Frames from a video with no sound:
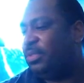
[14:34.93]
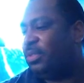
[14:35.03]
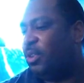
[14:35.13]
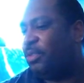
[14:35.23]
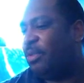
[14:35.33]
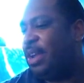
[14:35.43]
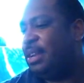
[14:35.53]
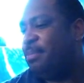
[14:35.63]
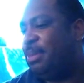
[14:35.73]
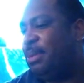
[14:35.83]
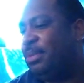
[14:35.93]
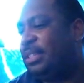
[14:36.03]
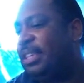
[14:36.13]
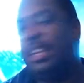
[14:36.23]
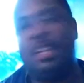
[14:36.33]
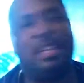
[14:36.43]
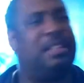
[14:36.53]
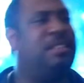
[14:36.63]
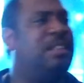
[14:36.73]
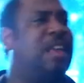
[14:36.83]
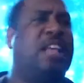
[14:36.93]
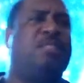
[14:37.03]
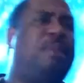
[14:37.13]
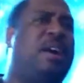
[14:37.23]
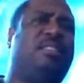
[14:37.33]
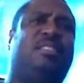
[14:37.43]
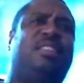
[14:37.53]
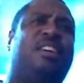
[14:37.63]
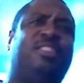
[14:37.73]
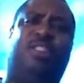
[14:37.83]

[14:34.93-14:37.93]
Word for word: or threaten people to say Xbox is done.